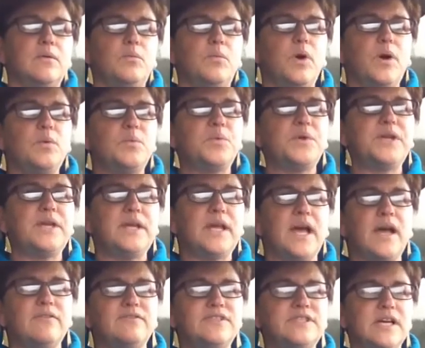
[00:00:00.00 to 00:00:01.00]
what we
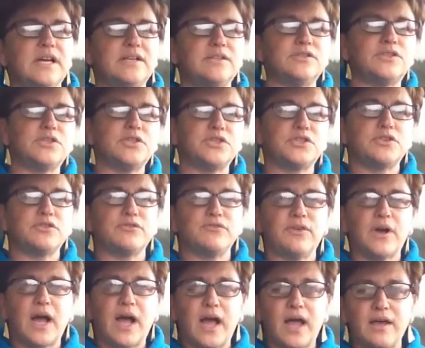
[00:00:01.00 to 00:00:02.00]
have done to
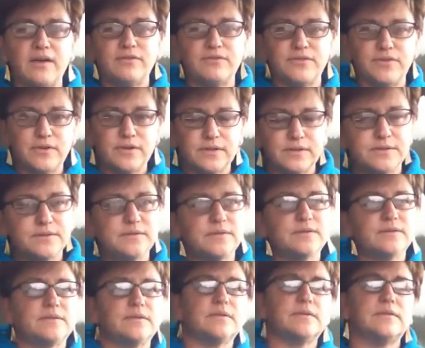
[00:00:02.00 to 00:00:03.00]
survive
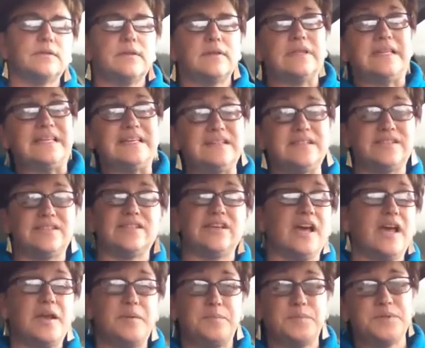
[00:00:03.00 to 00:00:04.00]
these
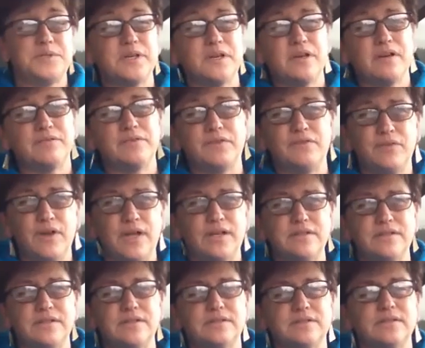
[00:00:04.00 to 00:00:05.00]
types of
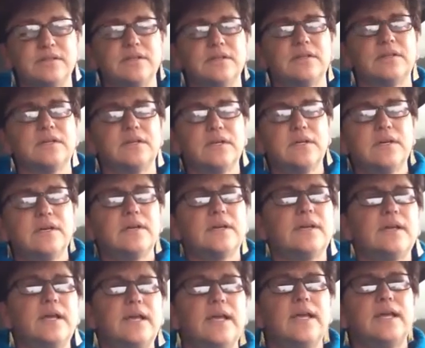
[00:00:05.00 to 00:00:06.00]
events.
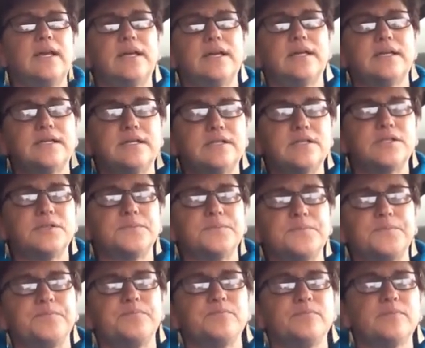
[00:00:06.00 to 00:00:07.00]

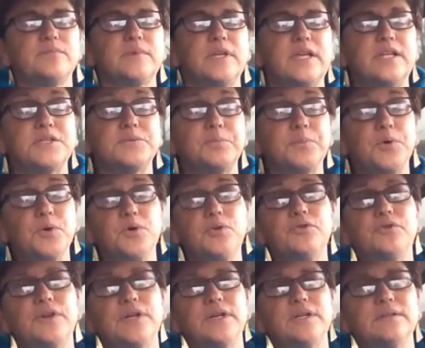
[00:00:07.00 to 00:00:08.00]
And it's
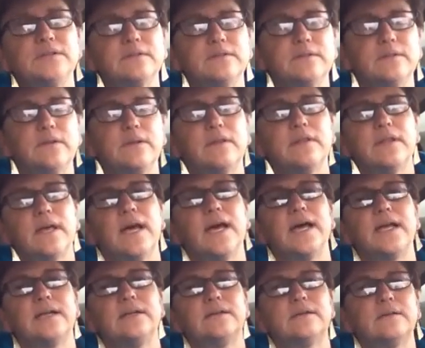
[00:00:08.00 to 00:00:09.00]
proven
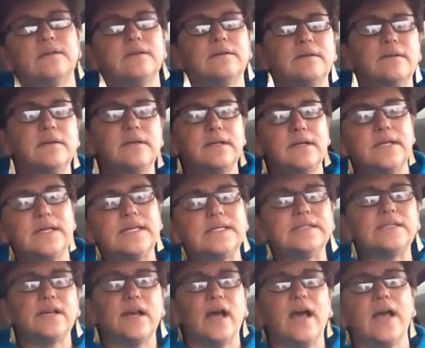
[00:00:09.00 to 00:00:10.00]
that in
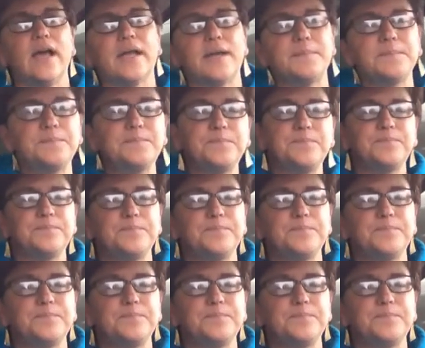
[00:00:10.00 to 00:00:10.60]
time,